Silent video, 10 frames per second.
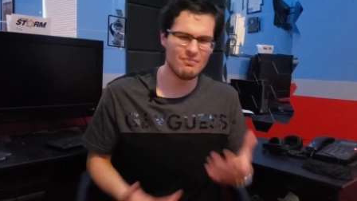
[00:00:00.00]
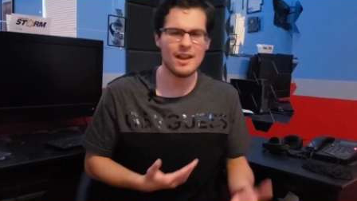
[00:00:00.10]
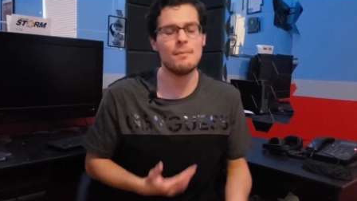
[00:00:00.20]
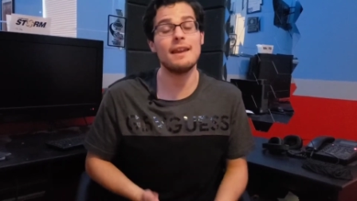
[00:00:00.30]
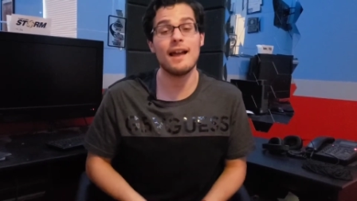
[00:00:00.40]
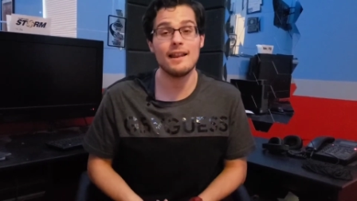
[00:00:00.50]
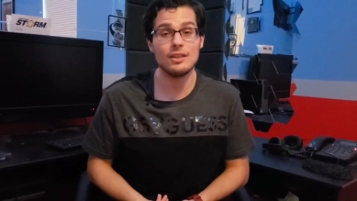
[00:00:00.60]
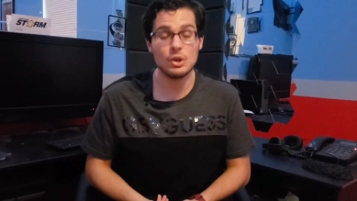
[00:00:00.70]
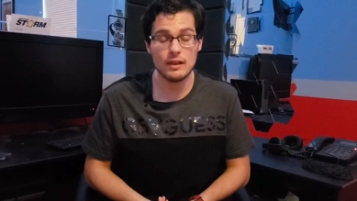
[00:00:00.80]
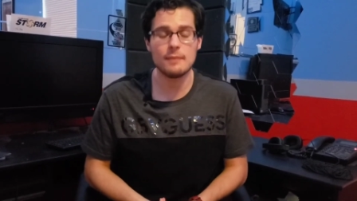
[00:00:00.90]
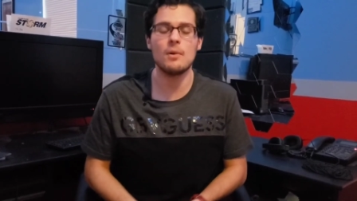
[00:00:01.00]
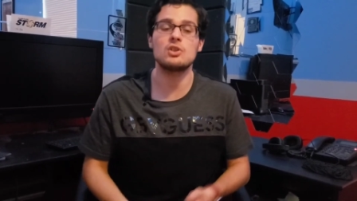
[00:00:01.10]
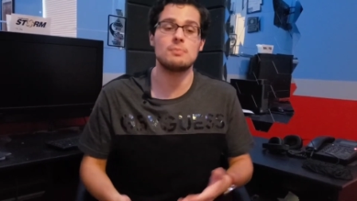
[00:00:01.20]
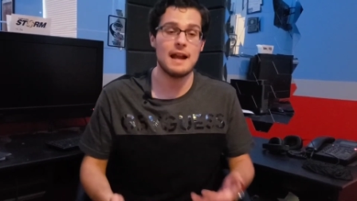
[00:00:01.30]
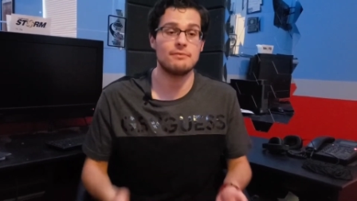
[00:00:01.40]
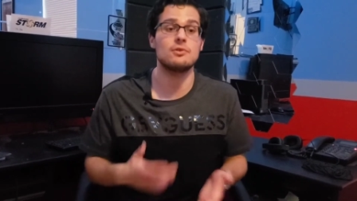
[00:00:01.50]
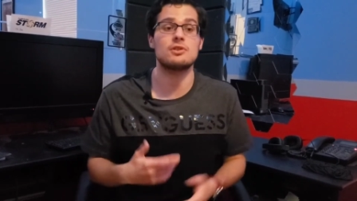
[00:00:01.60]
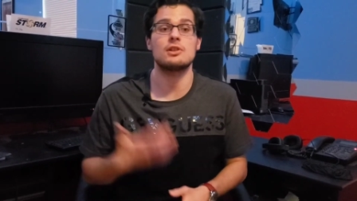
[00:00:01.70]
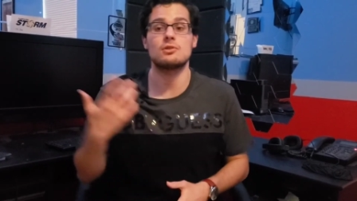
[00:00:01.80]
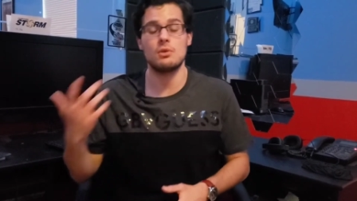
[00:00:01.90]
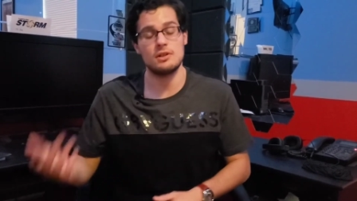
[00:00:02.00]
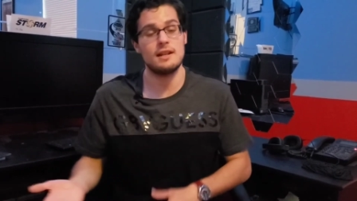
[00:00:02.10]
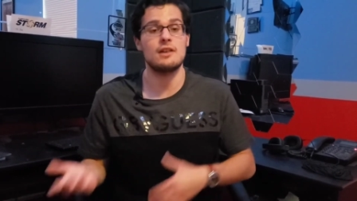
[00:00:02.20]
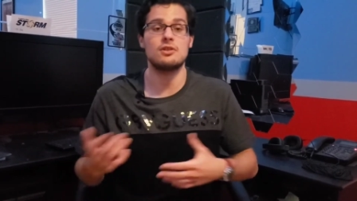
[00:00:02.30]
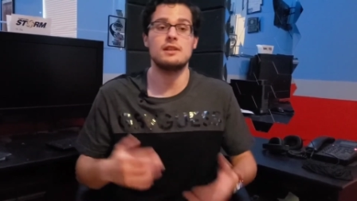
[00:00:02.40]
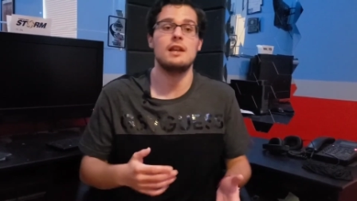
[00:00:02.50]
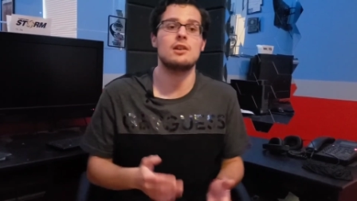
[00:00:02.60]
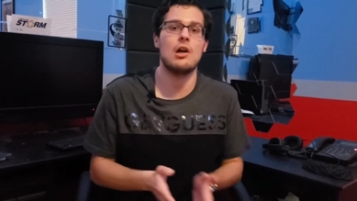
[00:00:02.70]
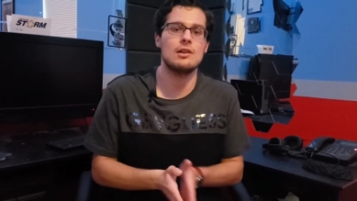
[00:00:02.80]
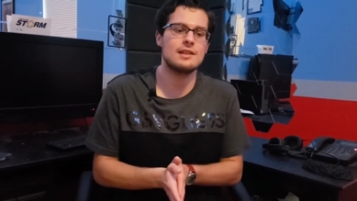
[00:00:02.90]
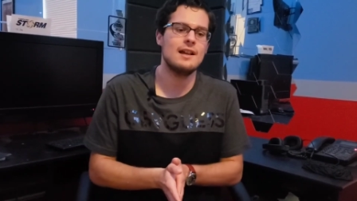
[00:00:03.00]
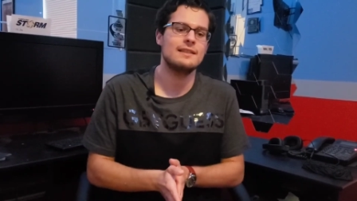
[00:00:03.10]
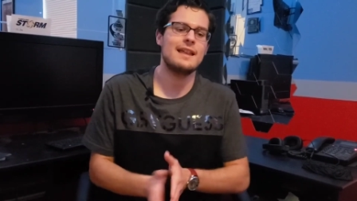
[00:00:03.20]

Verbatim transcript: It may not look like much, but after those six orders, that extra ten dollars,